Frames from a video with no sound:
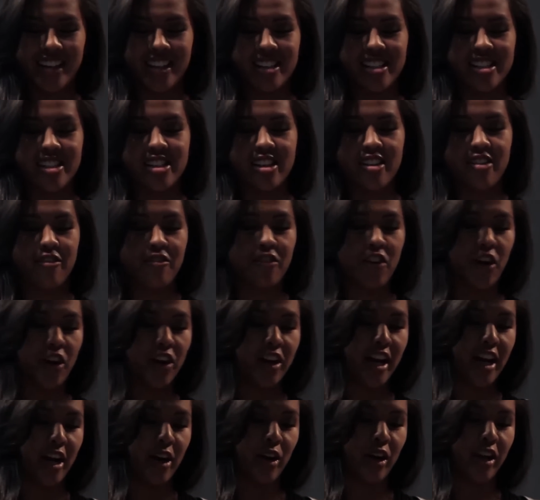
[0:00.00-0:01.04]
is
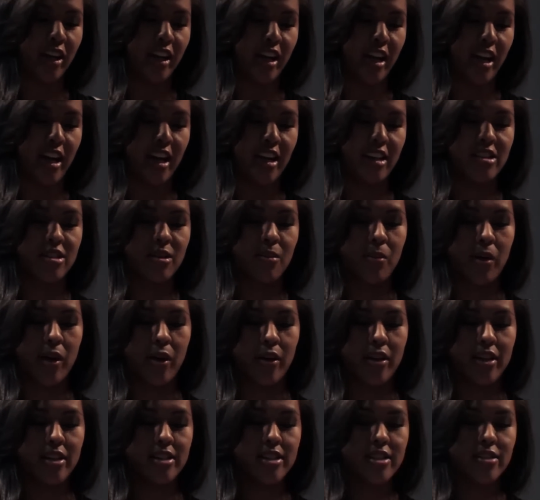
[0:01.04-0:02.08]
Von Eric A.
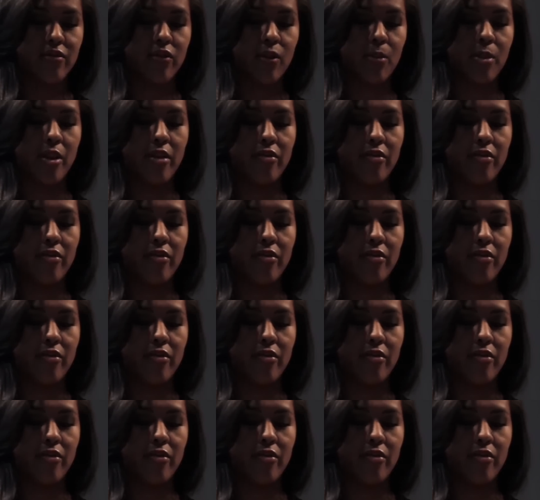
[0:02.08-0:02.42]
Demirez from